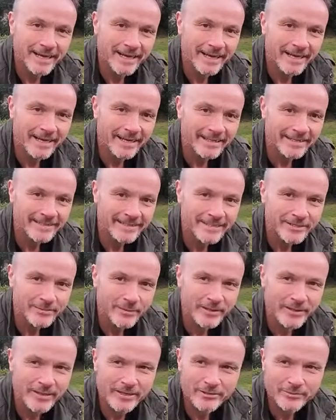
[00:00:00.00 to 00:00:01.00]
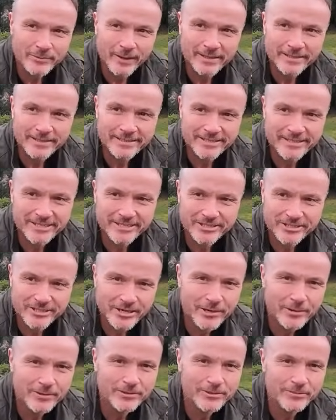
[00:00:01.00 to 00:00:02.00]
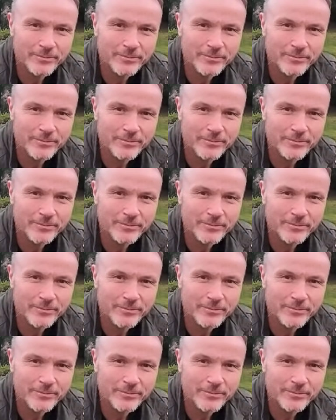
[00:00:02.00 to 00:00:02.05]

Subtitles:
And it's one of those ones, it's just chilled.